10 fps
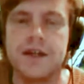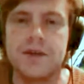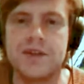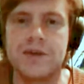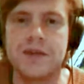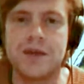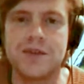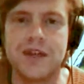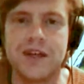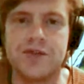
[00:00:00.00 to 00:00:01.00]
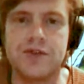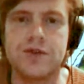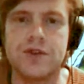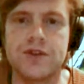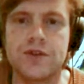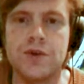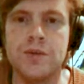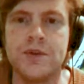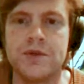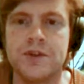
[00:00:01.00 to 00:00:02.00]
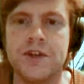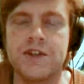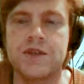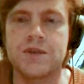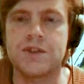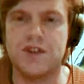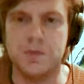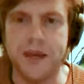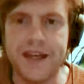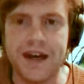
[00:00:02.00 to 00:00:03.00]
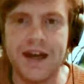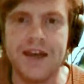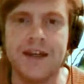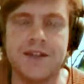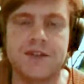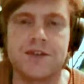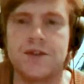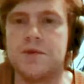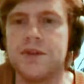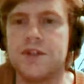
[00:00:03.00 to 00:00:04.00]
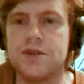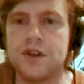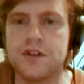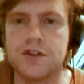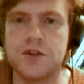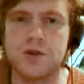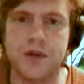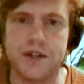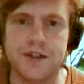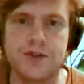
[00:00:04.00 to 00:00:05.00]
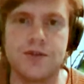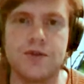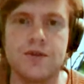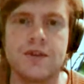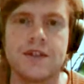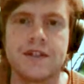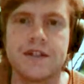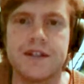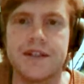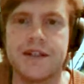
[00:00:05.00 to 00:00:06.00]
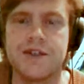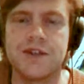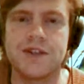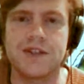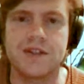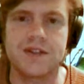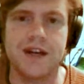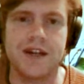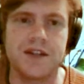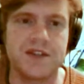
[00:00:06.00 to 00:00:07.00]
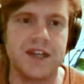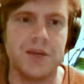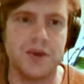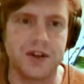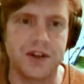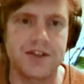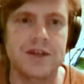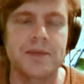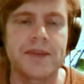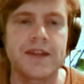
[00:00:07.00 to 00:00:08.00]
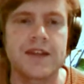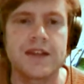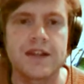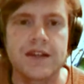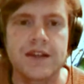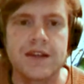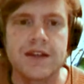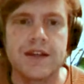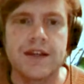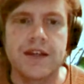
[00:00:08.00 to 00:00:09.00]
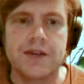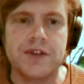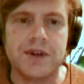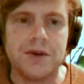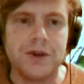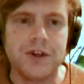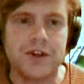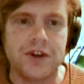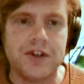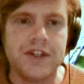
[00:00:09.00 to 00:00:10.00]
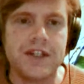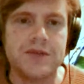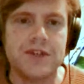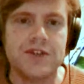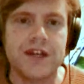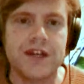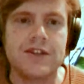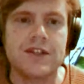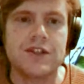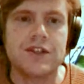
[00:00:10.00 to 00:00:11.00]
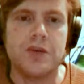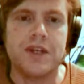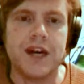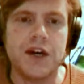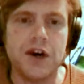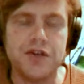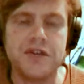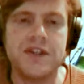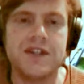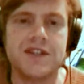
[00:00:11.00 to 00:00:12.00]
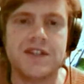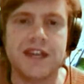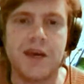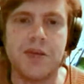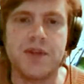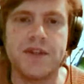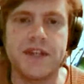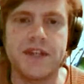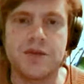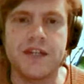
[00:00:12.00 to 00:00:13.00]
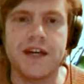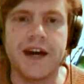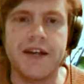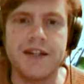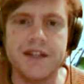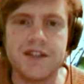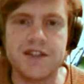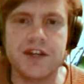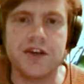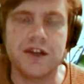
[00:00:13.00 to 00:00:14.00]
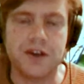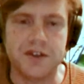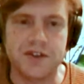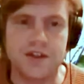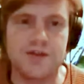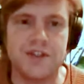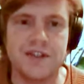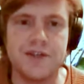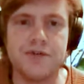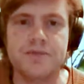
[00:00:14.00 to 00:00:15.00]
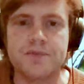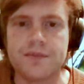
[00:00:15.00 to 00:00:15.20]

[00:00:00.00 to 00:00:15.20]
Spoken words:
we sometimes have to assume the worst, which is may alias, so we do not know whether two addresses are the same or not. Now, with our work on ORAQL, we're trying to determine how often does it happen that we are unnecessarily conservative,